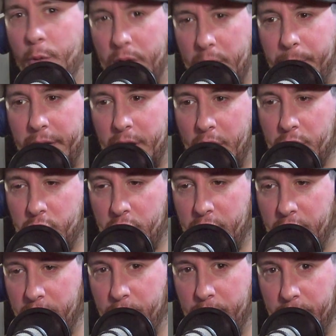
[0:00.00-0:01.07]
would have been 100
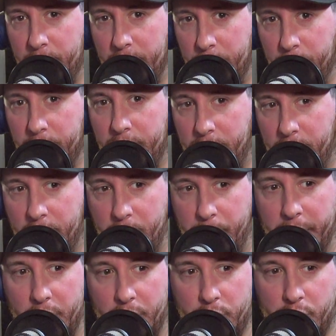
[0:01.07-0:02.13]
years. It's
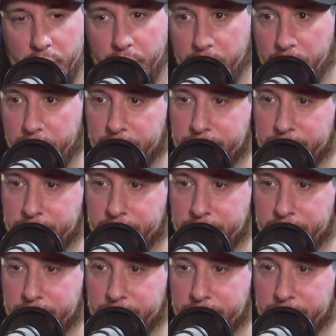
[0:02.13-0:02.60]
been 100 years.